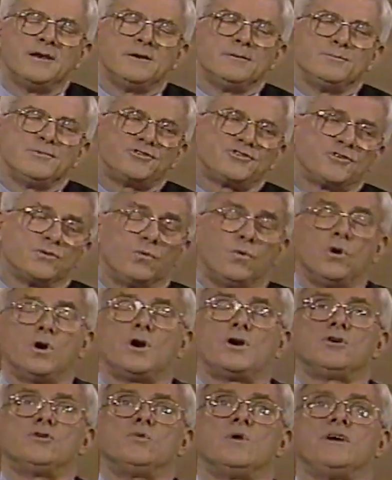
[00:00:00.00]
Mr.
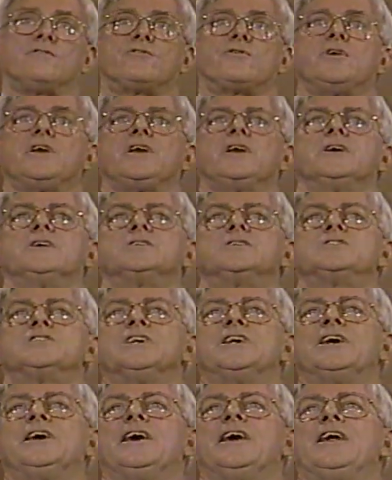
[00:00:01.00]
Ward, whoever he is,
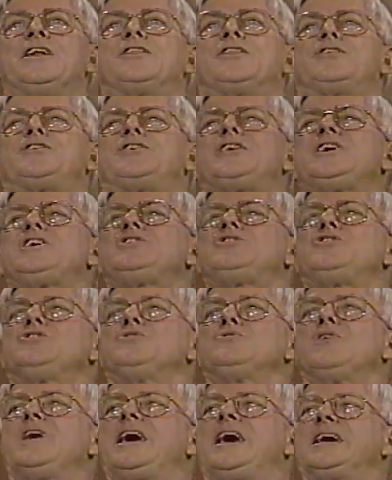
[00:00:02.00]
sees
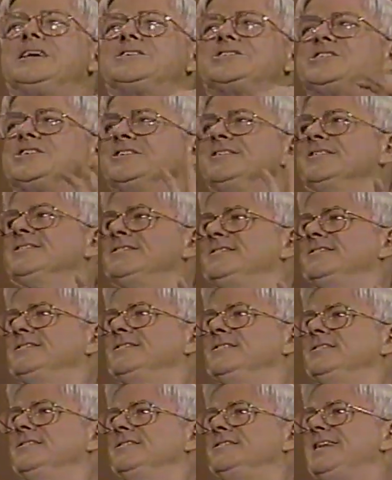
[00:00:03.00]
you as
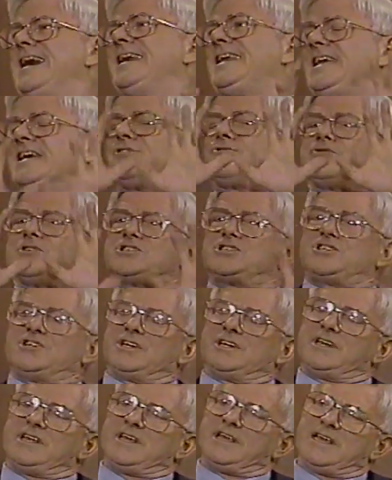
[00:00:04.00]
not
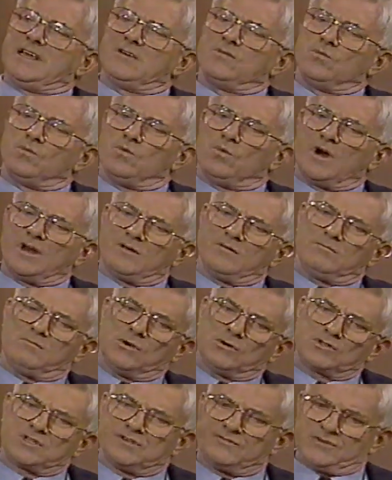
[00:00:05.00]
interested in what
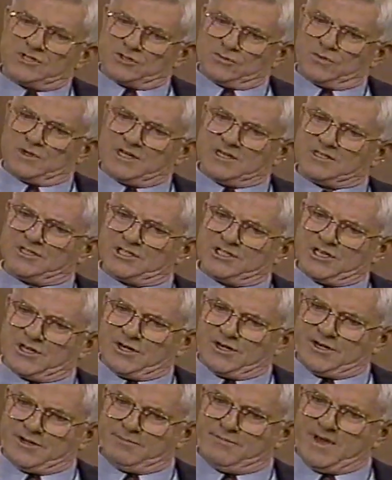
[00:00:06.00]
most of us would
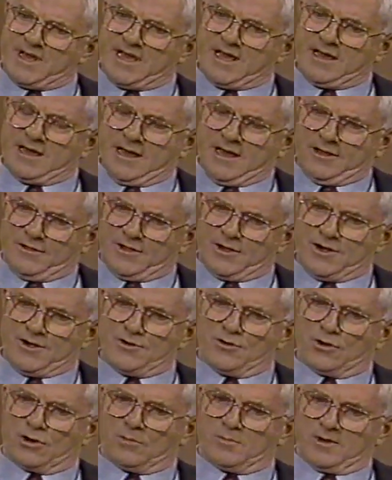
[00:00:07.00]
consider to be the
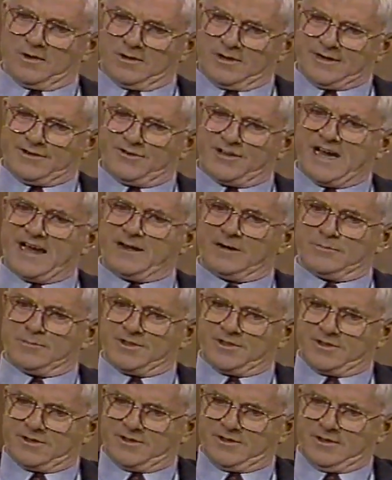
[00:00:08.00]
normal
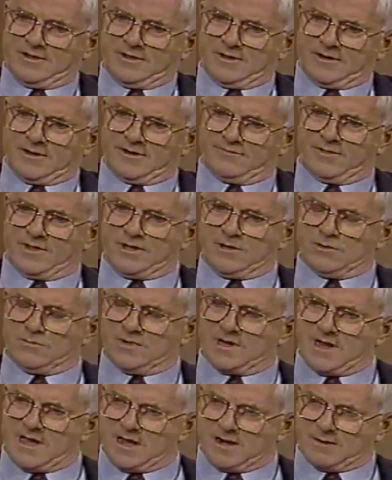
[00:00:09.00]
entitlements of the
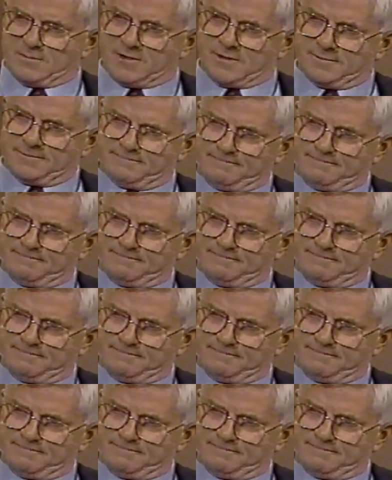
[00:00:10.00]
human animal.